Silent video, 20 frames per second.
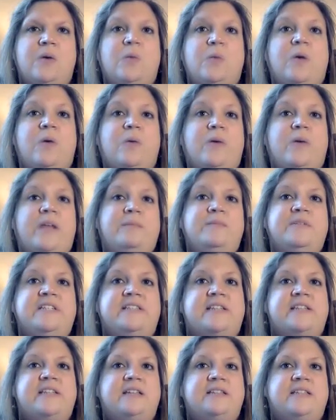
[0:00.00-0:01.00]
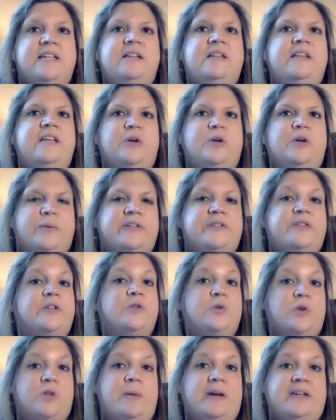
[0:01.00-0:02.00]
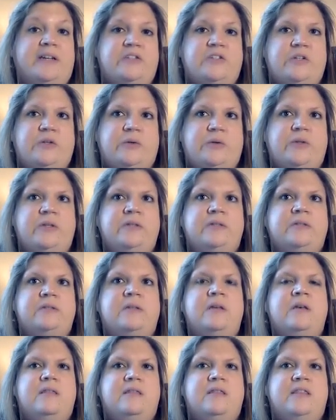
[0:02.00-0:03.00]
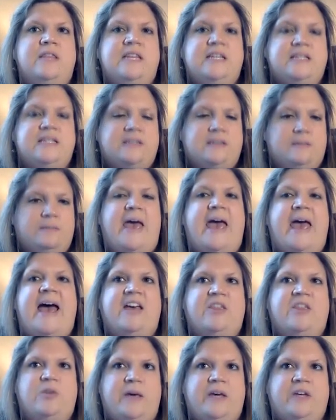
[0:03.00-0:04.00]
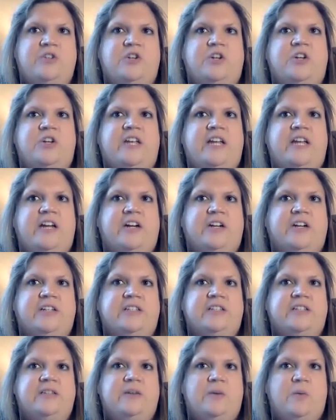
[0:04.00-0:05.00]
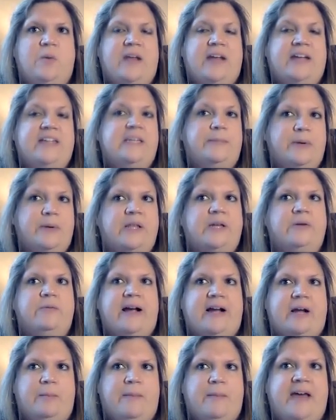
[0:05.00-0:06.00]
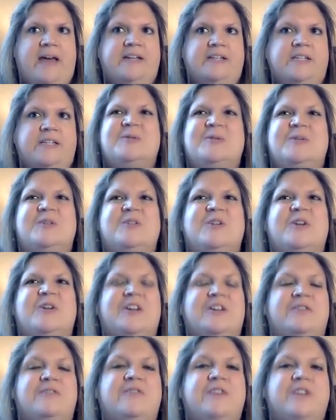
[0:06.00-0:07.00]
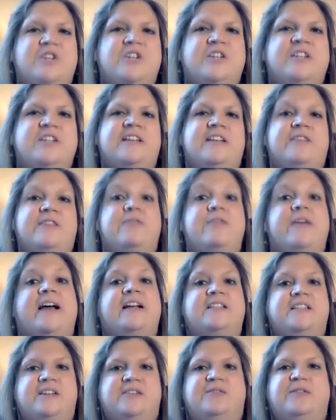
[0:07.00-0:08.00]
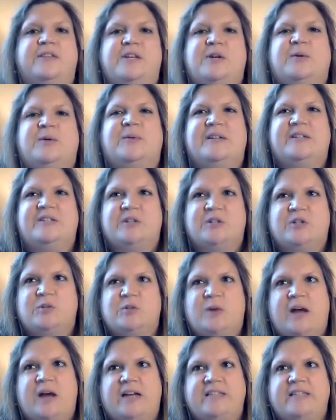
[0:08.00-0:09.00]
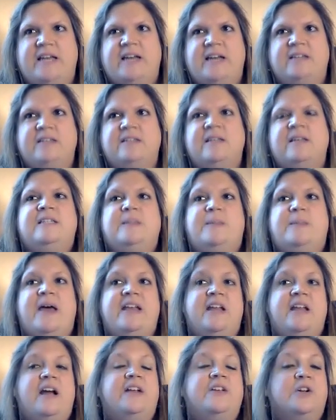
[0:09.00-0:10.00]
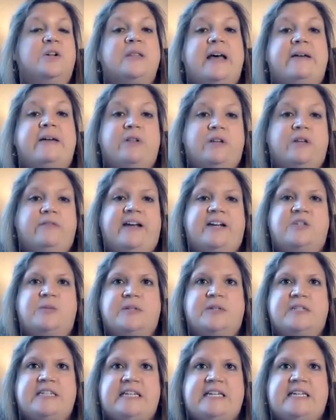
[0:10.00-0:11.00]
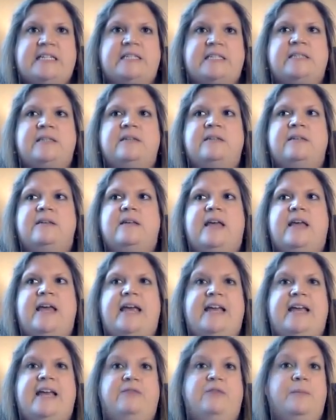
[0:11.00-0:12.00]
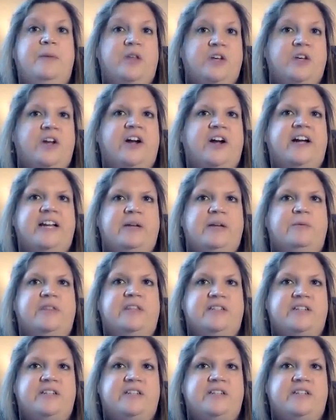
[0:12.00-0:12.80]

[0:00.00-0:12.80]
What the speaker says: Well, when I'm discussing legal research with my students, this path pictured here is what I typically recommend to ensure an efficient and effective legal research process. Depending on your level of expertise and familiarity with the